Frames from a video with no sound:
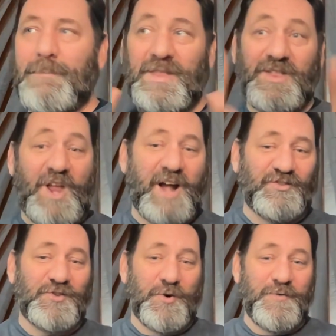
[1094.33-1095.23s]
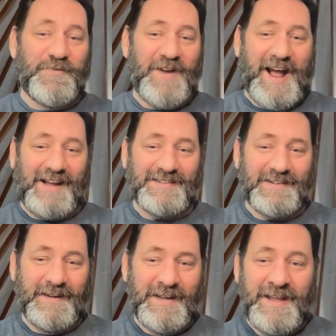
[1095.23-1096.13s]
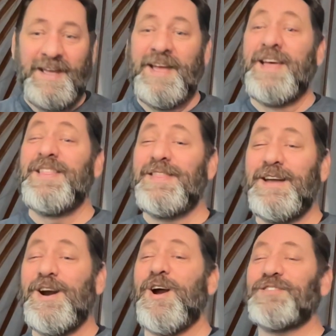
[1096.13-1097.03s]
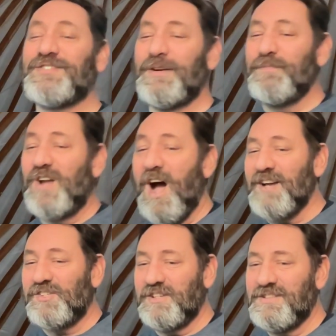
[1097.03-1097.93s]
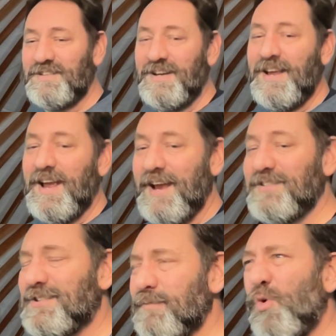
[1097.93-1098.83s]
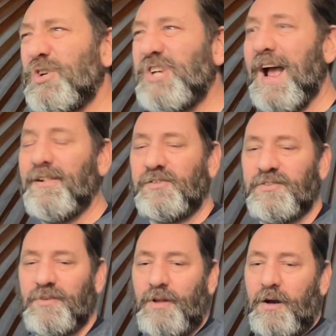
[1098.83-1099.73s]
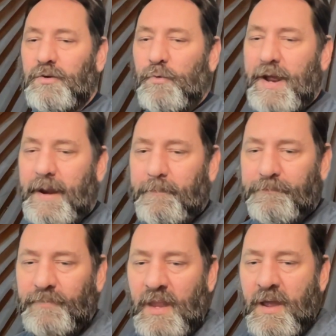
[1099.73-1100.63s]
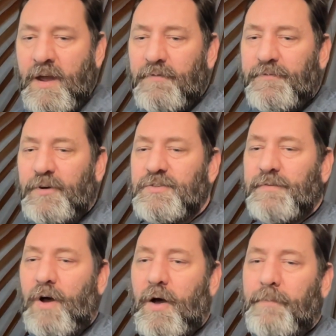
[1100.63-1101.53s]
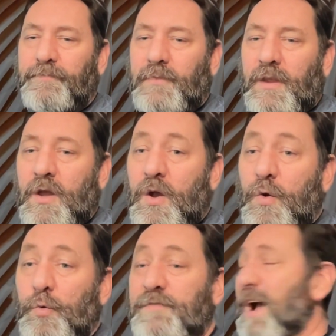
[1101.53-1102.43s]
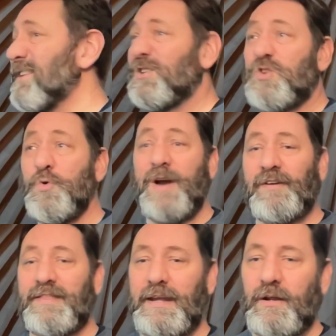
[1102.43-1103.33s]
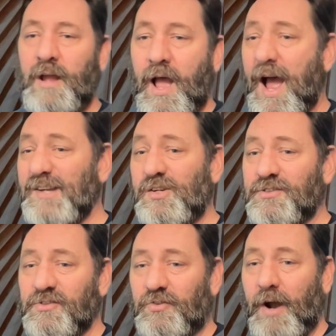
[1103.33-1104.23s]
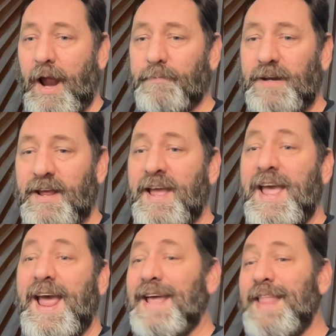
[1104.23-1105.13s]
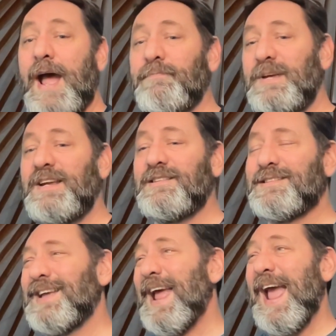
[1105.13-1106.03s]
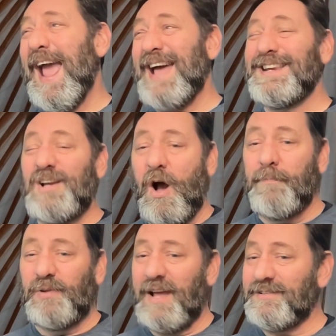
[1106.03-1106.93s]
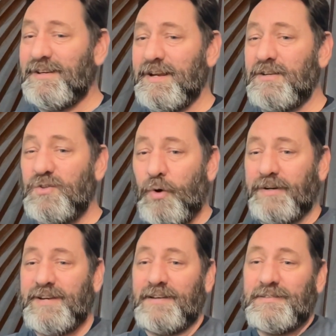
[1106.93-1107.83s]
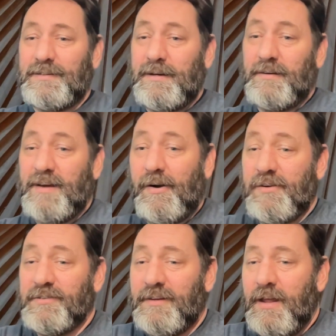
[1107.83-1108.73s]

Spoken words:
Not so fast. There are some gotchas and some more challenges along the way. First of all, we've got to do everything I just described, and that means adding complexity to our test scenarios